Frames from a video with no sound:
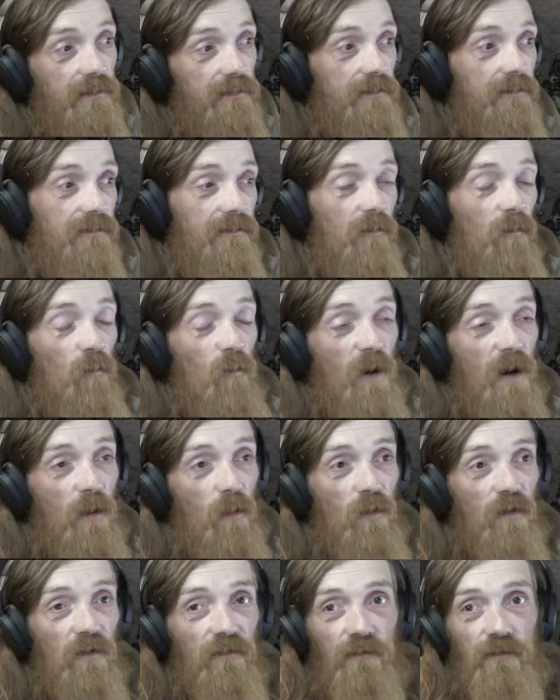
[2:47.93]

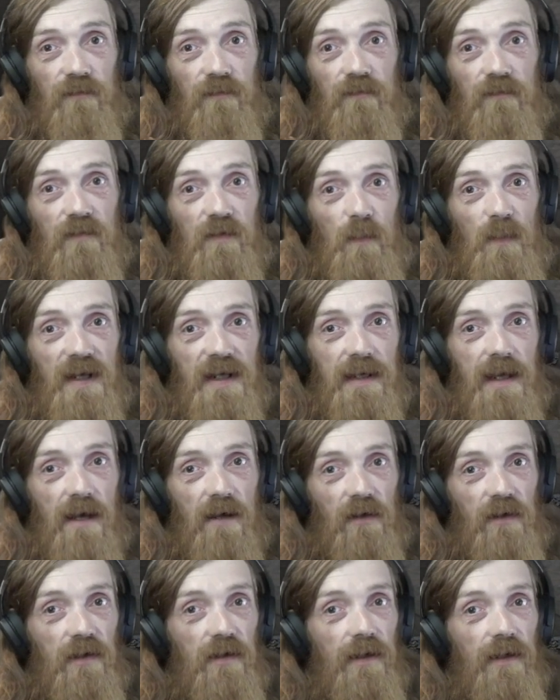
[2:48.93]
werewolf speed
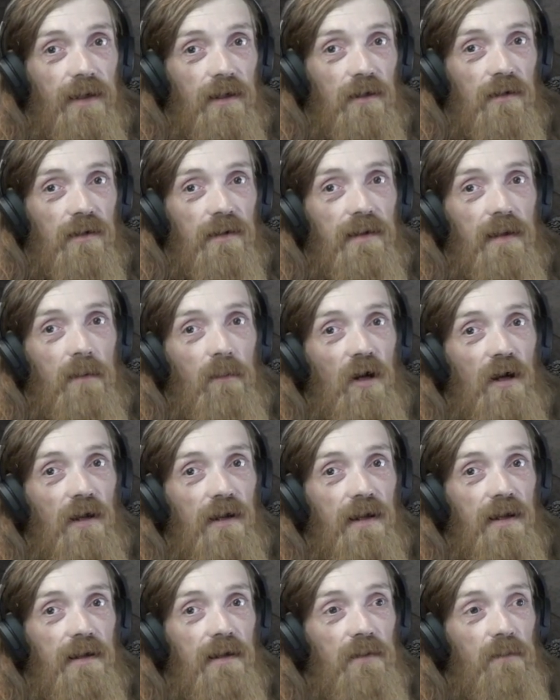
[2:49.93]
calculator that they brought
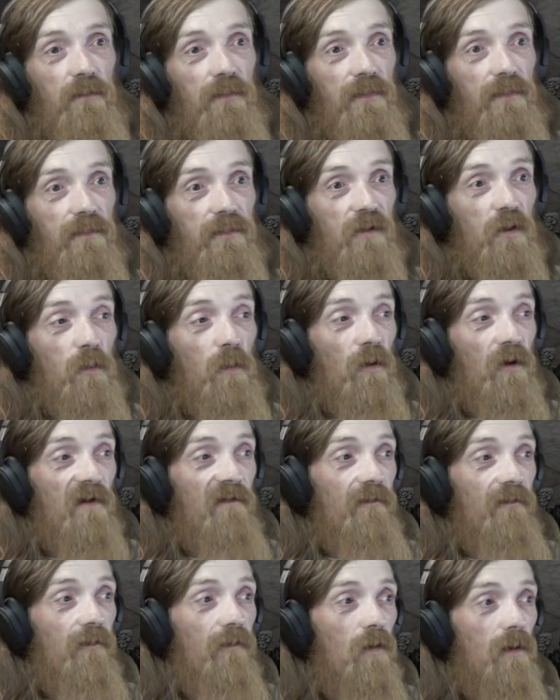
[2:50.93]
in
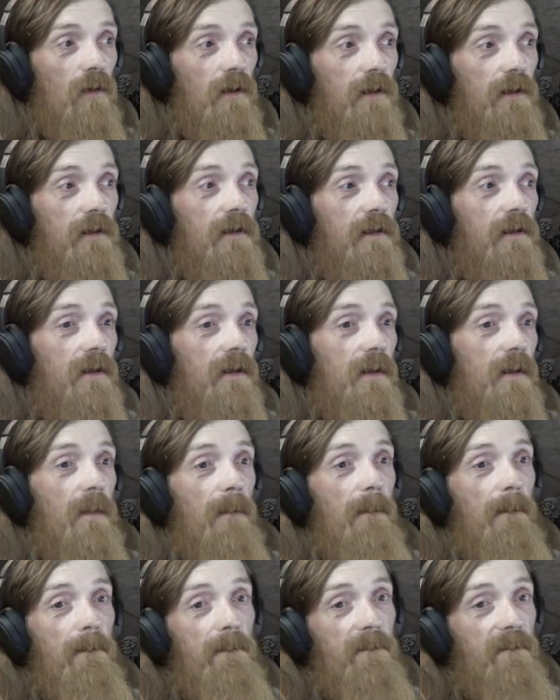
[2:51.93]
2.4,
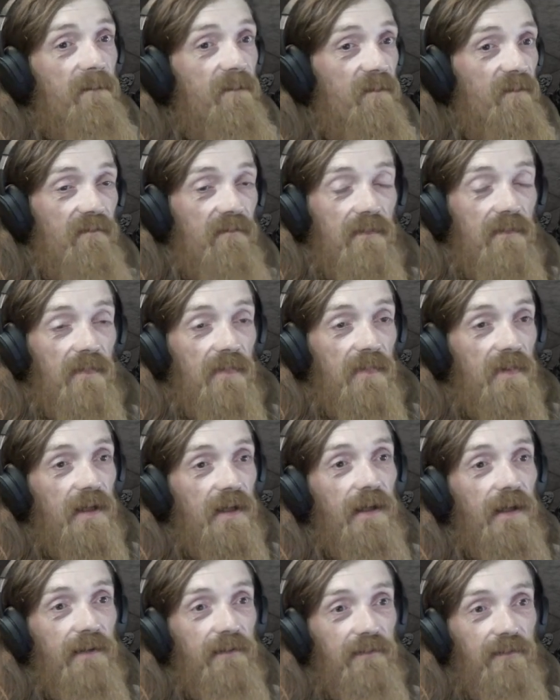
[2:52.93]

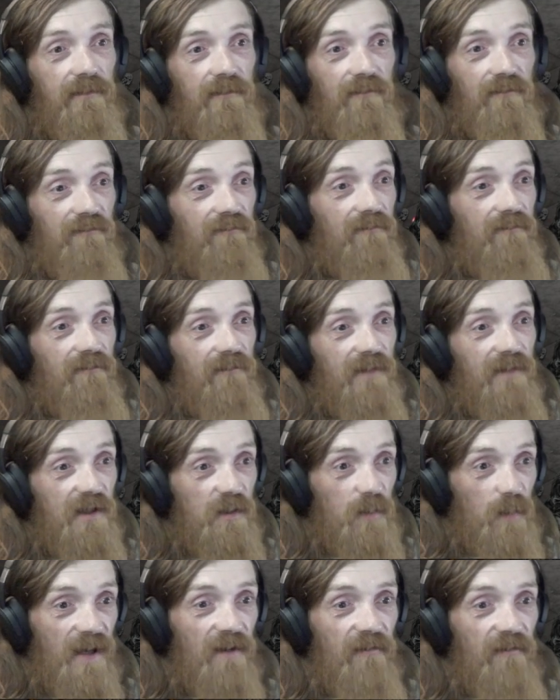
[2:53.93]
it is
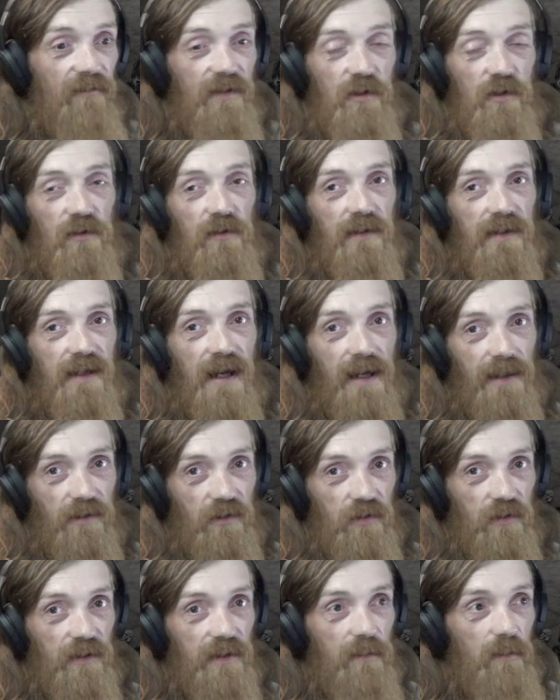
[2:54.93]
beneficial to
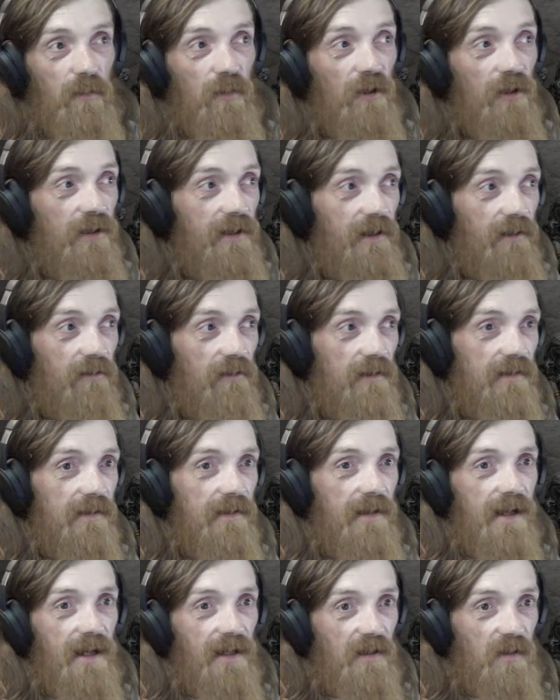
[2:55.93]
actually put increased
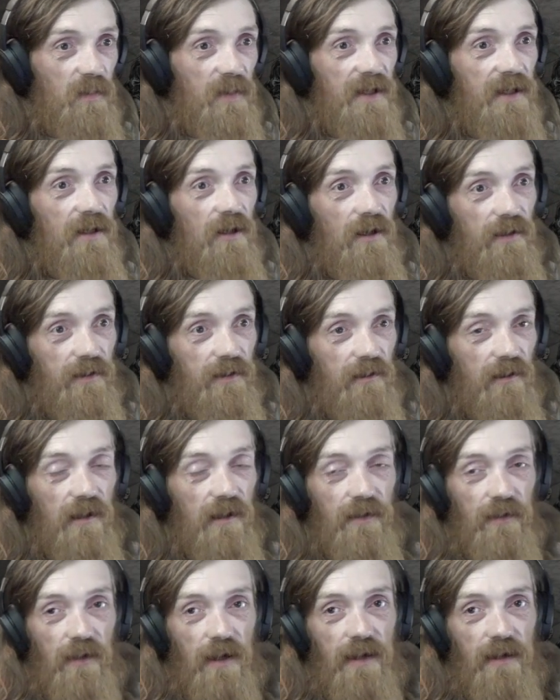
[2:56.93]
attack speed on your
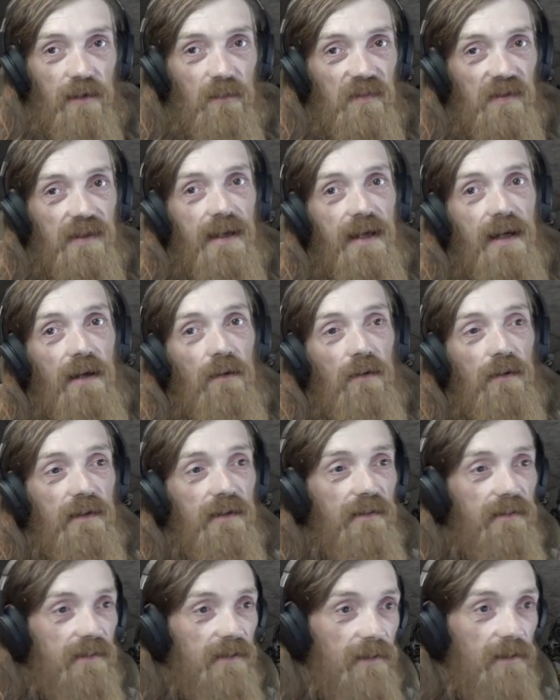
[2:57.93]
other items now,
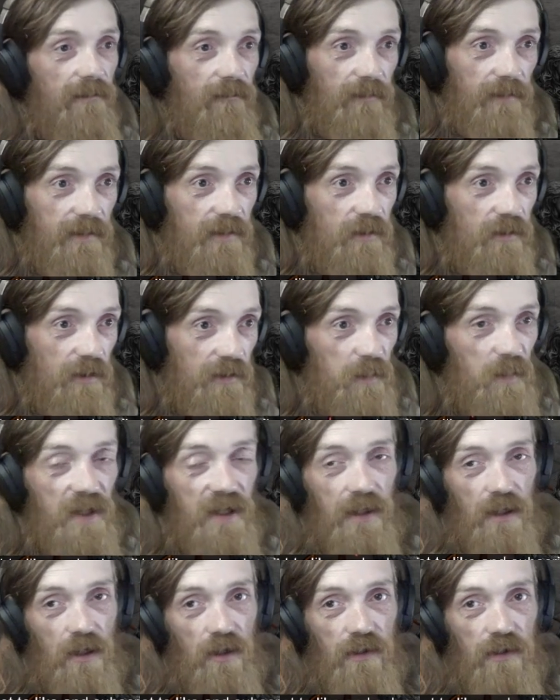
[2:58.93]
instead of it just
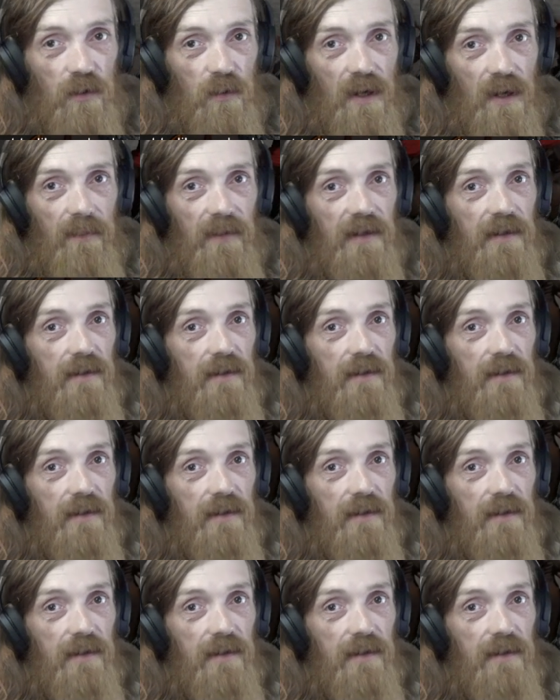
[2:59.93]
being on your weapon.